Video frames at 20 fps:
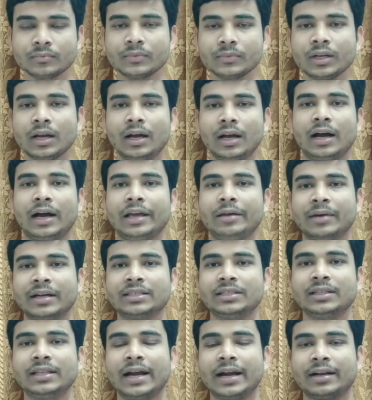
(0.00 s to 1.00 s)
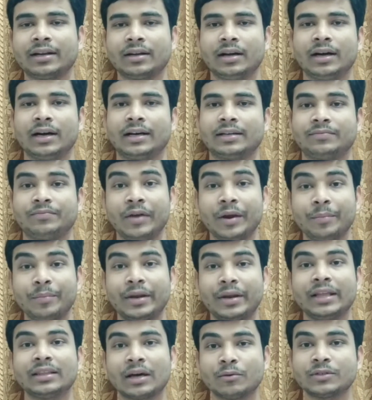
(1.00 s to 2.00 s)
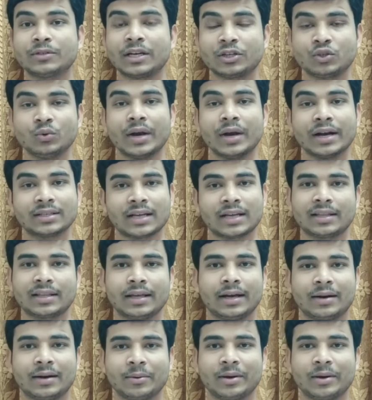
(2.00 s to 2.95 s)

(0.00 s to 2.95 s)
Uh, imagine that uh, fifteen thousand students are there.